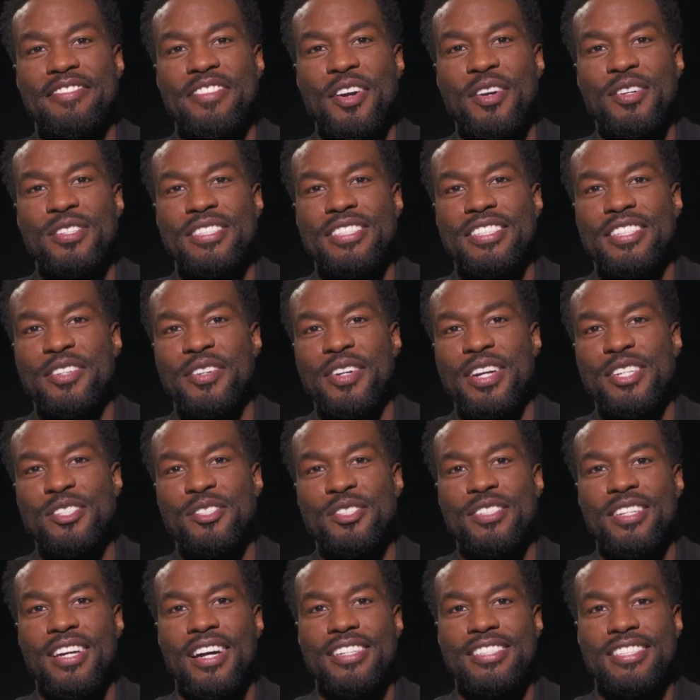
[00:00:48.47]
first little
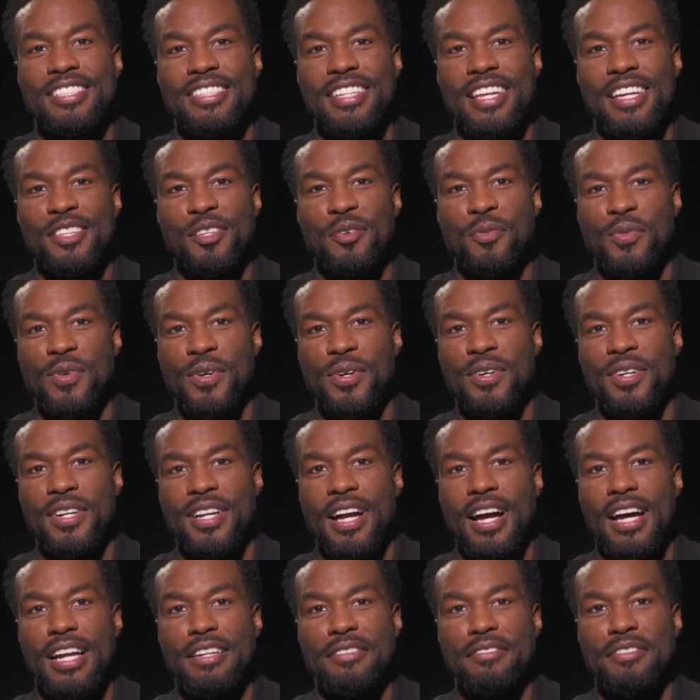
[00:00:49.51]
introduction that the world
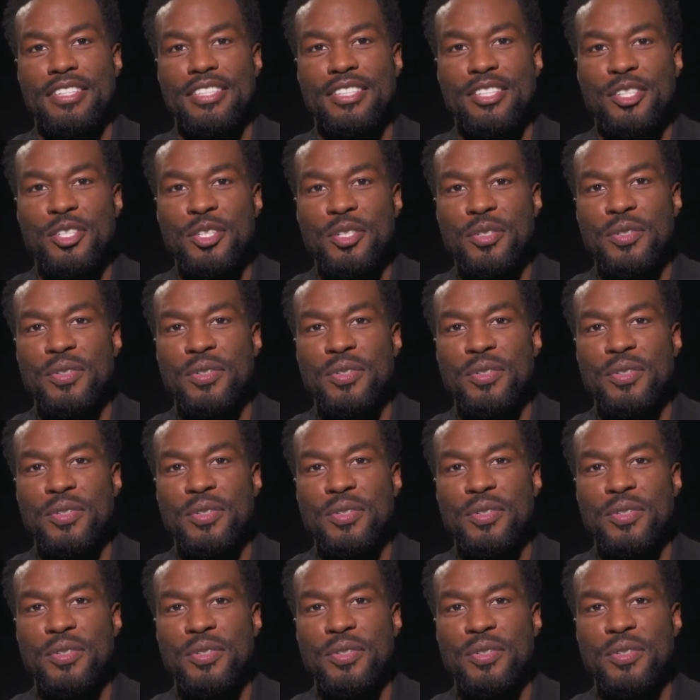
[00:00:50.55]
got of the new